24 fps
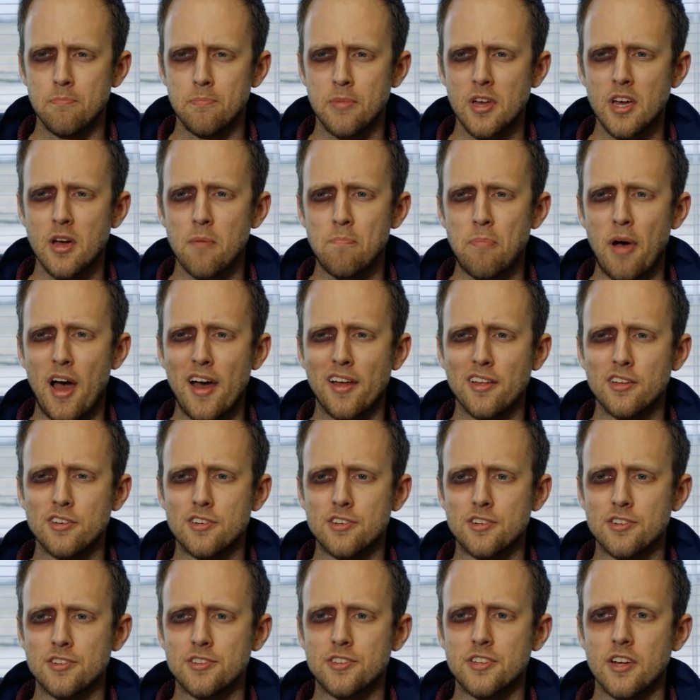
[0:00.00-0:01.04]
Being a pilot
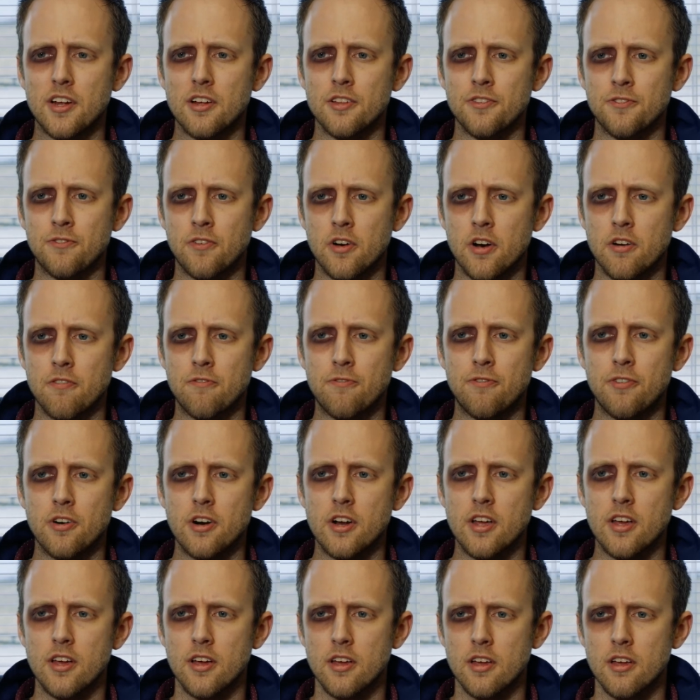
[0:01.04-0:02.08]
just sounds very
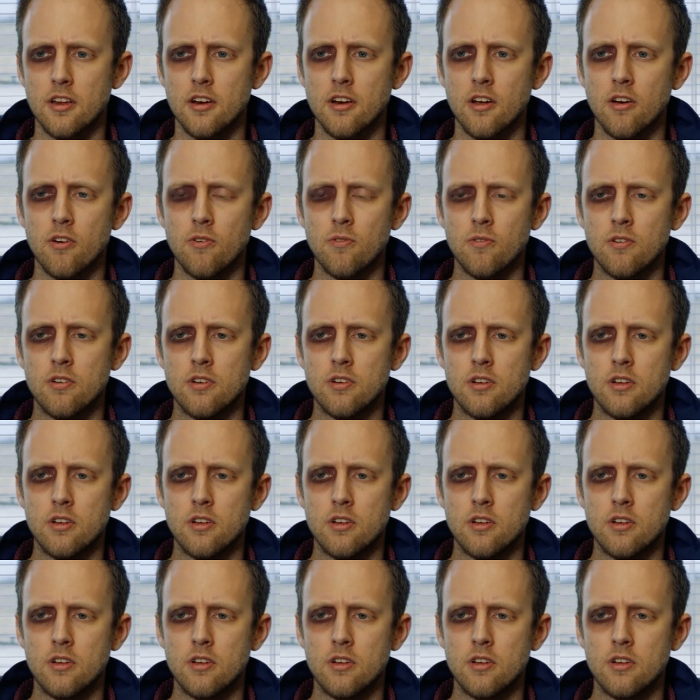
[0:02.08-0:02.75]
freeing, you know?